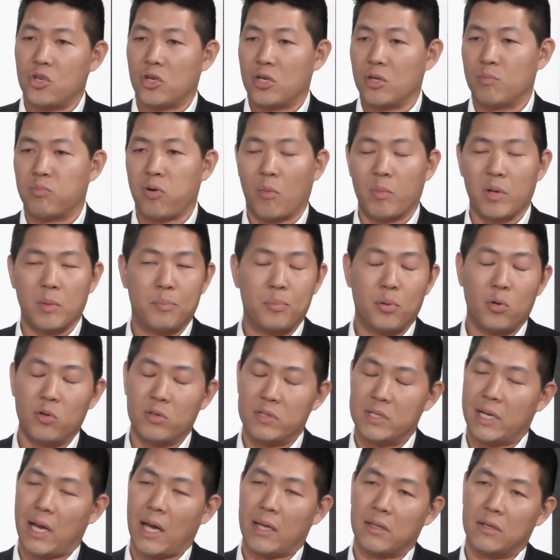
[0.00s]
you could probably pull
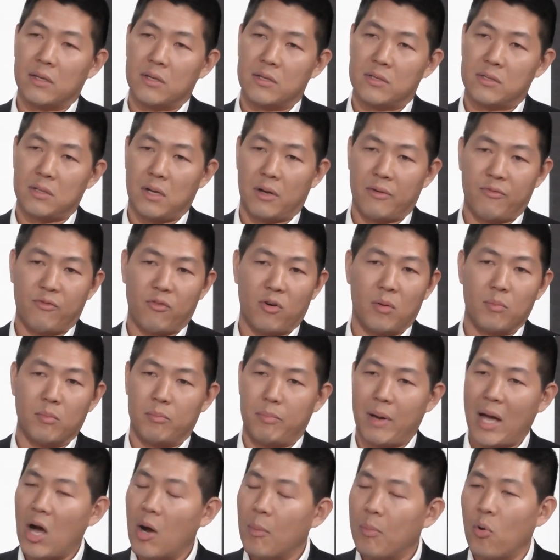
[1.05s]
together stuff from
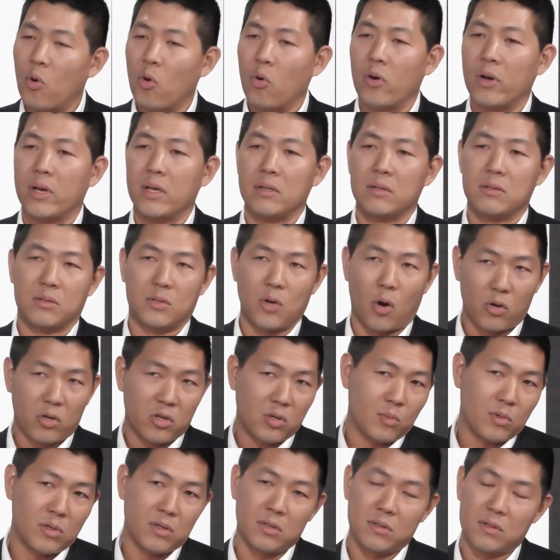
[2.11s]
PowerPoint,
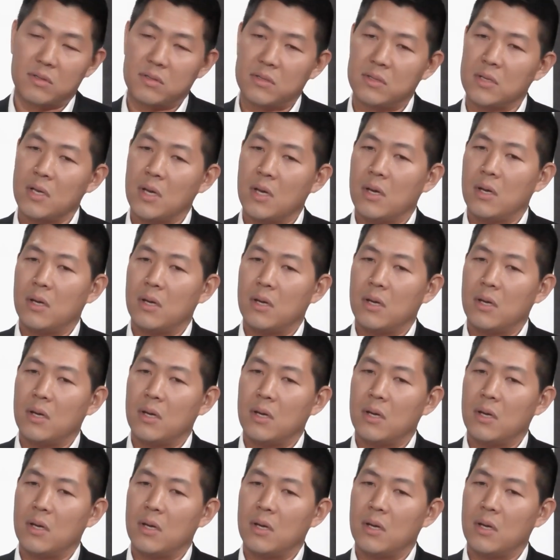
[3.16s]
documents,